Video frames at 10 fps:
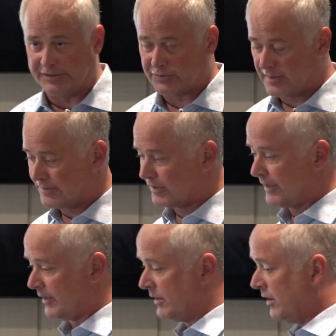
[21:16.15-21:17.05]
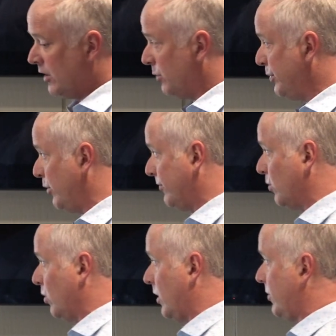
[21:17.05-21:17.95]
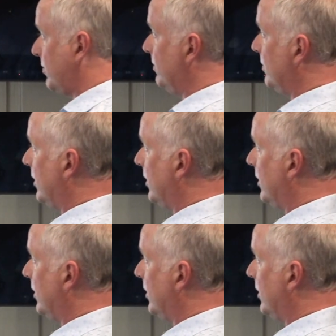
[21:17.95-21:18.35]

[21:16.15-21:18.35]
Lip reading: So that's, again, beautiful Roth.